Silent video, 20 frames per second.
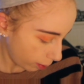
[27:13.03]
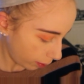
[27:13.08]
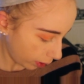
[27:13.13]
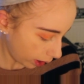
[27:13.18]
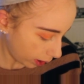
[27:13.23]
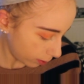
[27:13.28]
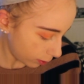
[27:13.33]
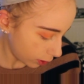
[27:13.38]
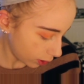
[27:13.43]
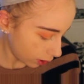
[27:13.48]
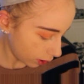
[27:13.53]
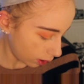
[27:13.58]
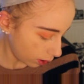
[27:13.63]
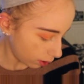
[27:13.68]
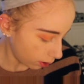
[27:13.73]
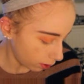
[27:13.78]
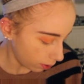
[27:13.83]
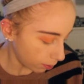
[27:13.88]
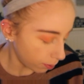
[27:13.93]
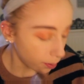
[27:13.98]
But I'm just
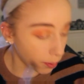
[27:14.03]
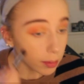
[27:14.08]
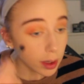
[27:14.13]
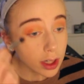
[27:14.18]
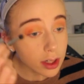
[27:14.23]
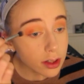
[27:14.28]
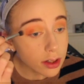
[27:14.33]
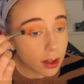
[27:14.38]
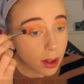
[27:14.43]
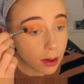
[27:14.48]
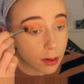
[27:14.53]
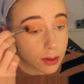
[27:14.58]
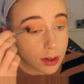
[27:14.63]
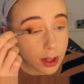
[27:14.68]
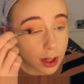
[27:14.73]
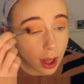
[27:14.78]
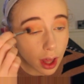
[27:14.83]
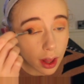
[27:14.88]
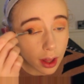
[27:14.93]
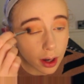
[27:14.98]
gonna mix those
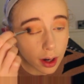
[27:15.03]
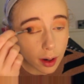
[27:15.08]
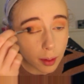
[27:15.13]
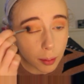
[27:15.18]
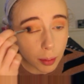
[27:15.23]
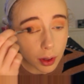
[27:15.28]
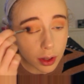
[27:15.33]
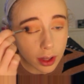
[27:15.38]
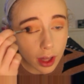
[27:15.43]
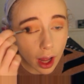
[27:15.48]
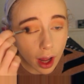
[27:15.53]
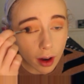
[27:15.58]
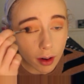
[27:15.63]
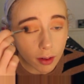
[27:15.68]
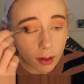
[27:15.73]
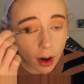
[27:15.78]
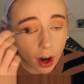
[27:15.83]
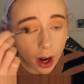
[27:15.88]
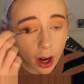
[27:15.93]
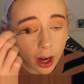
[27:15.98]
together and put that
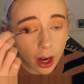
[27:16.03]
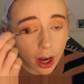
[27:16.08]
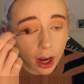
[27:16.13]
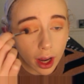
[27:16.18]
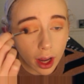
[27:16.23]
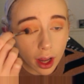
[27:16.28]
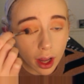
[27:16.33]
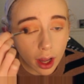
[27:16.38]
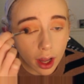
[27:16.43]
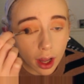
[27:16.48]
right